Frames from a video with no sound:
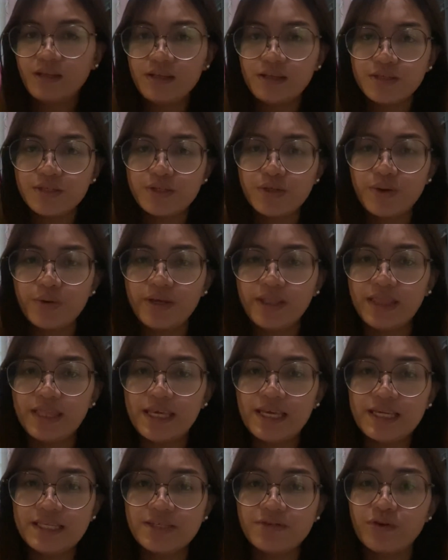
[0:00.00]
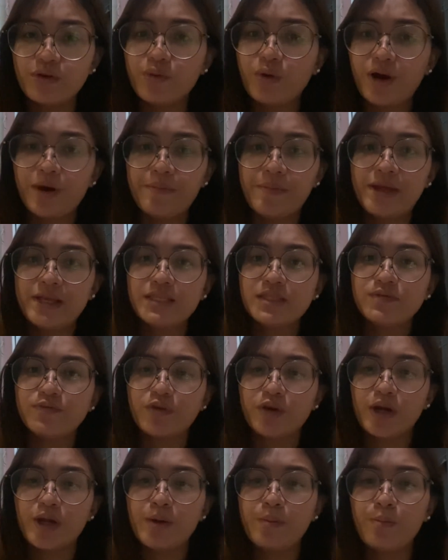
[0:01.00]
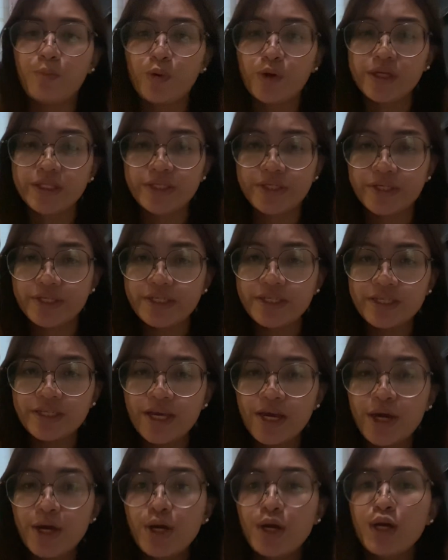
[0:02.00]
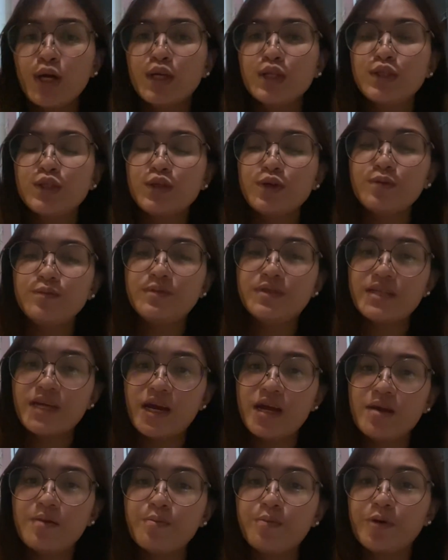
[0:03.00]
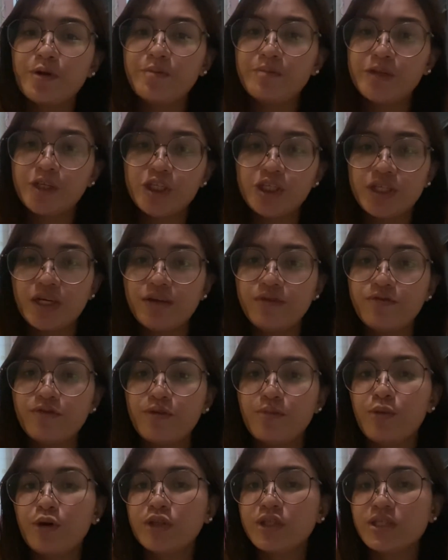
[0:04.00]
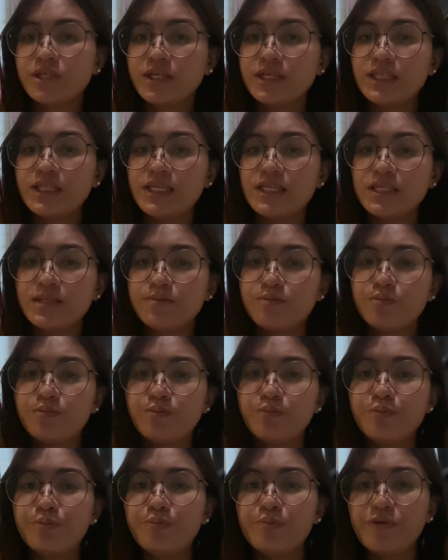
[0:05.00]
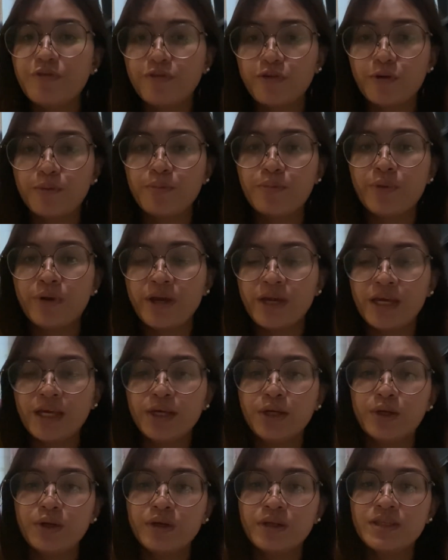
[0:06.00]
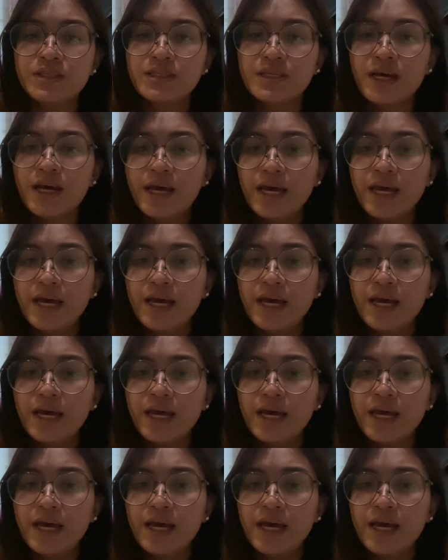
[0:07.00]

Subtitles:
So it is requirements for importers to obtain permission from authorities before bringing goods